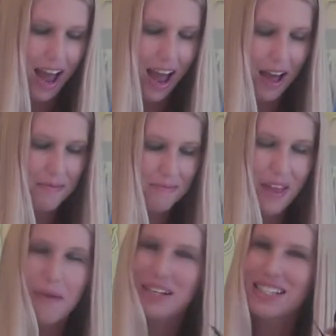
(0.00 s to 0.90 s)
I'm
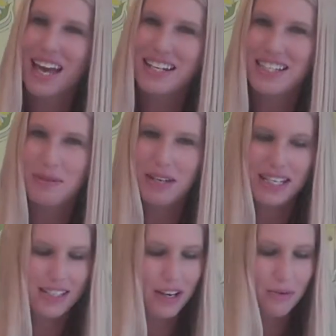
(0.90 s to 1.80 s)
excited to see what
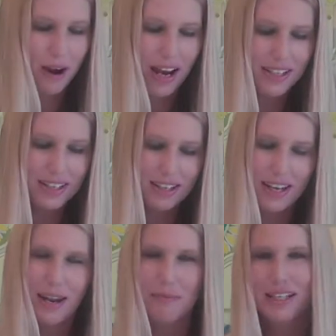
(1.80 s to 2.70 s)
he's going to write.
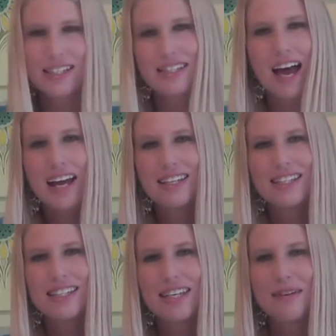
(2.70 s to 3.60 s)
And I'm excited to
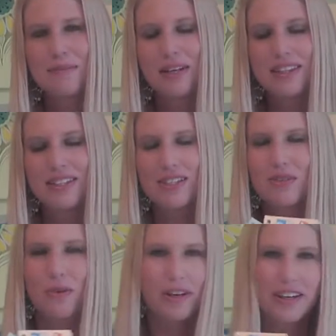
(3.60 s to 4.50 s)
see what this
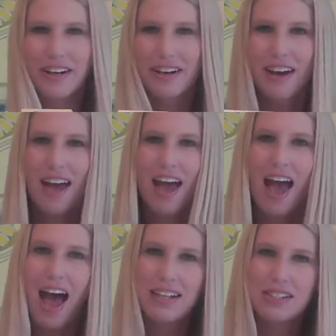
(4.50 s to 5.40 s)
school year
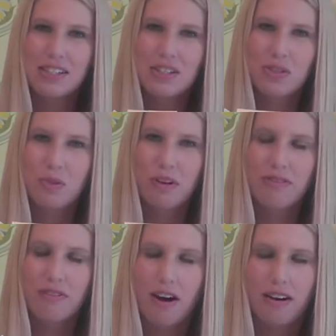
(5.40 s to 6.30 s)
has in
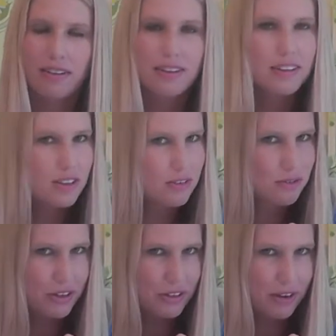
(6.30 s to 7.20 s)
store for our little
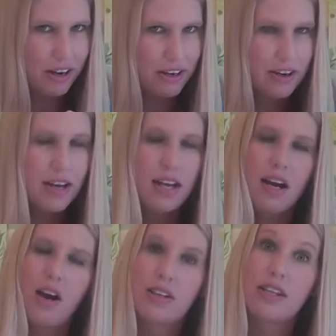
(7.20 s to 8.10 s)
fourth grader,
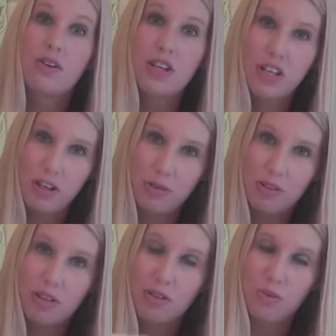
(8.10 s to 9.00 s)
our little
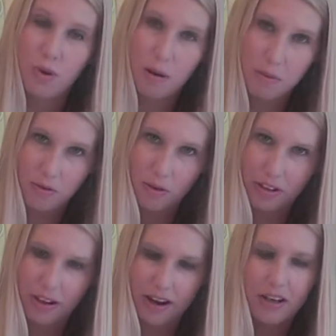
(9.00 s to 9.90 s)
cute, adorable
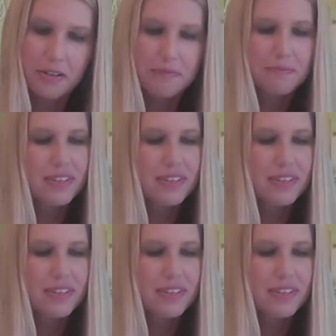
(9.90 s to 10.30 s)
fourth grader.